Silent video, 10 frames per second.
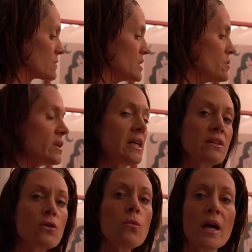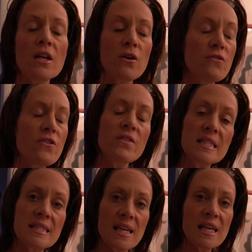you can either, if you have a
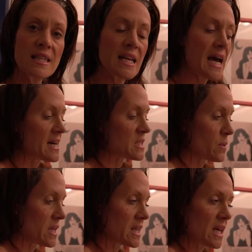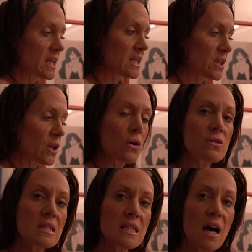sink that has one of the little
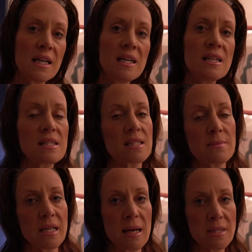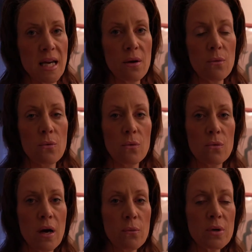hoses on it, sometimes I
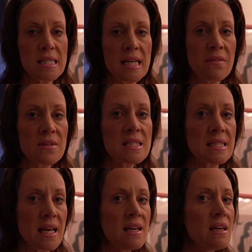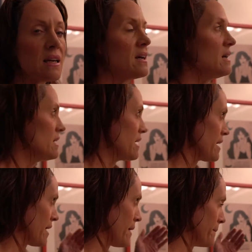rinse it out in the sink.
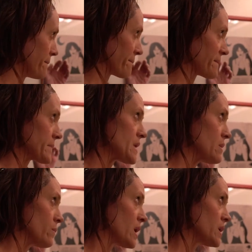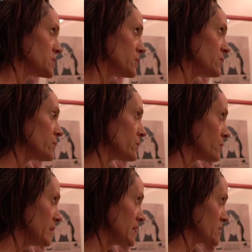What I'll
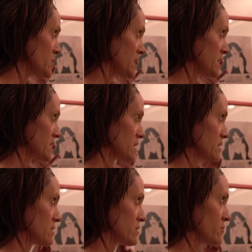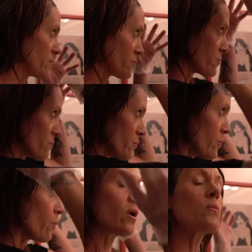do is just sort of
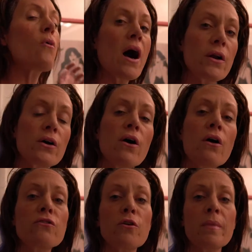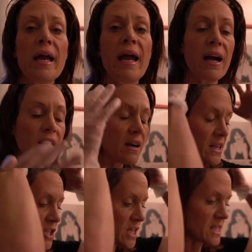put warm water all over my hair
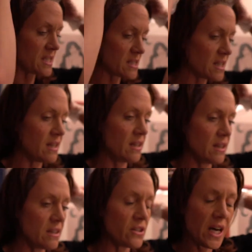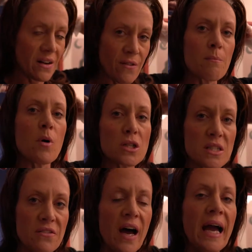and you kind of
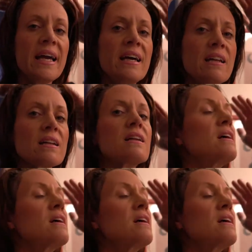emulsify it.